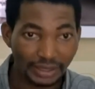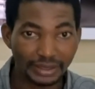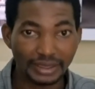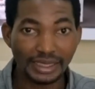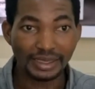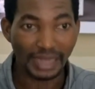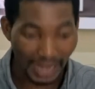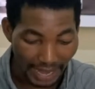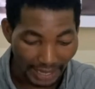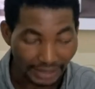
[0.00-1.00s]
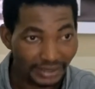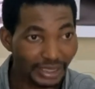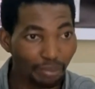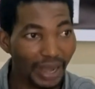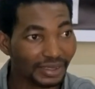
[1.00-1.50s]
these are the
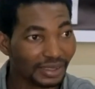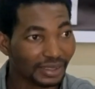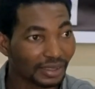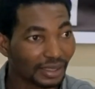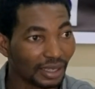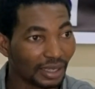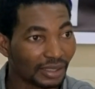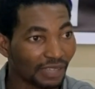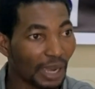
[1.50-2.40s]
demands that